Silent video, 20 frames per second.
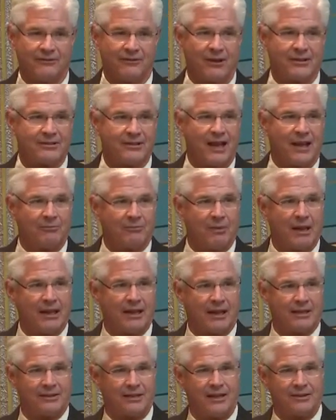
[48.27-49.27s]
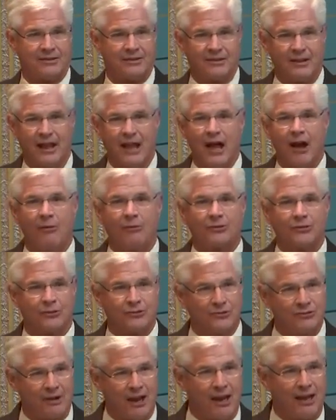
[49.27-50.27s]
us not paying attention to how to
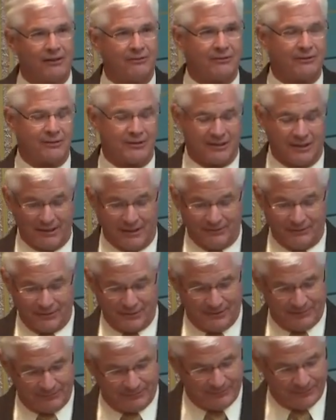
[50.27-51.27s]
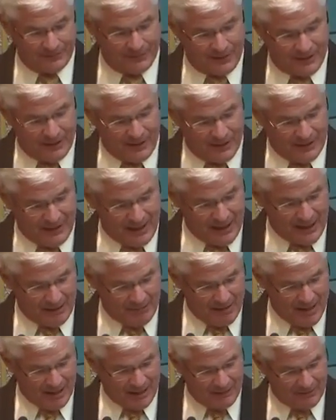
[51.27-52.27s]
drive incentives, how to
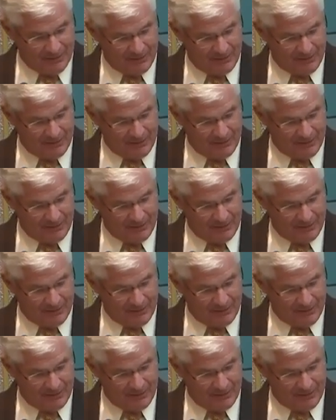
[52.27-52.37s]
make it